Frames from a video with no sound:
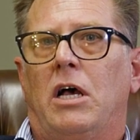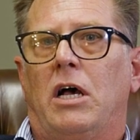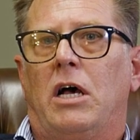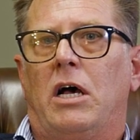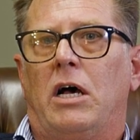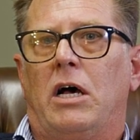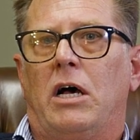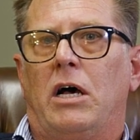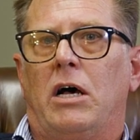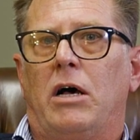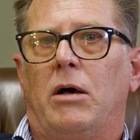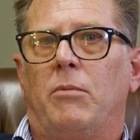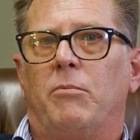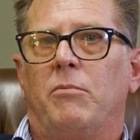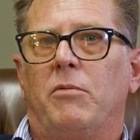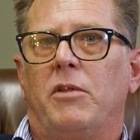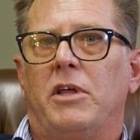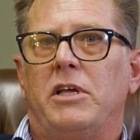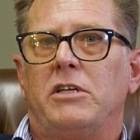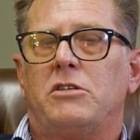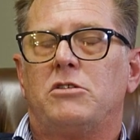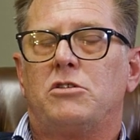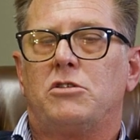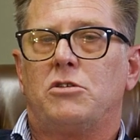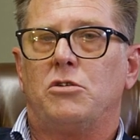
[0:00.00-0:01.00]

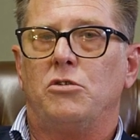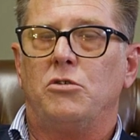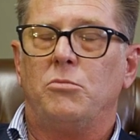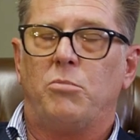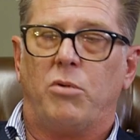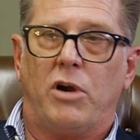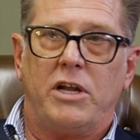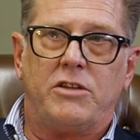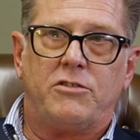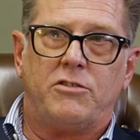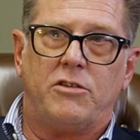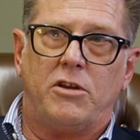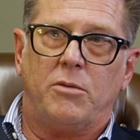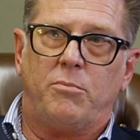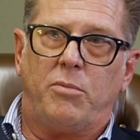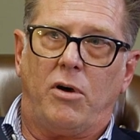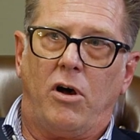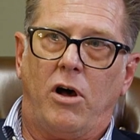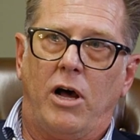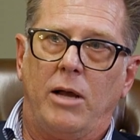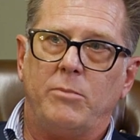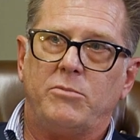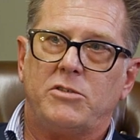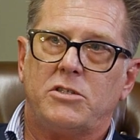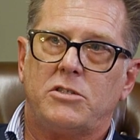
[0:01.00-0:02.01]
There's 2 breccia
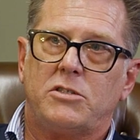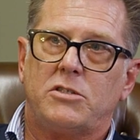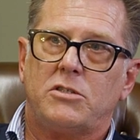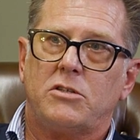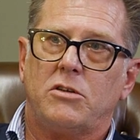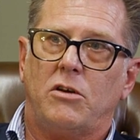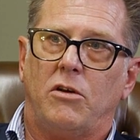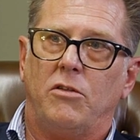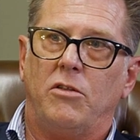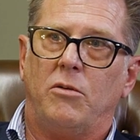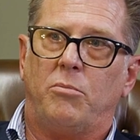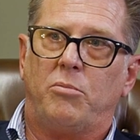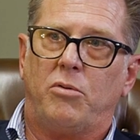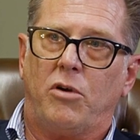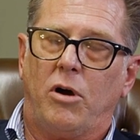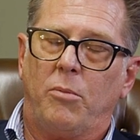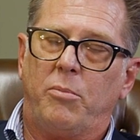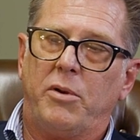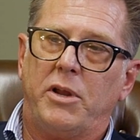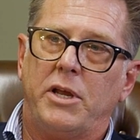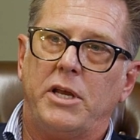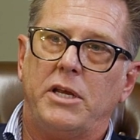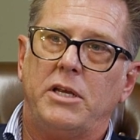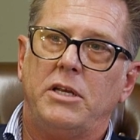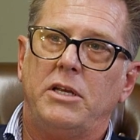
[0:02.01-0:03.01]
pipes on the
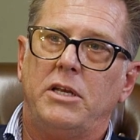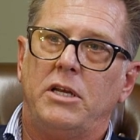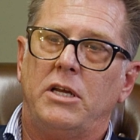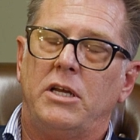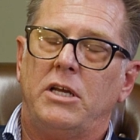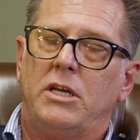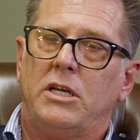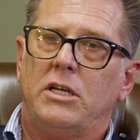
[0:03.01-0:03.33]
property.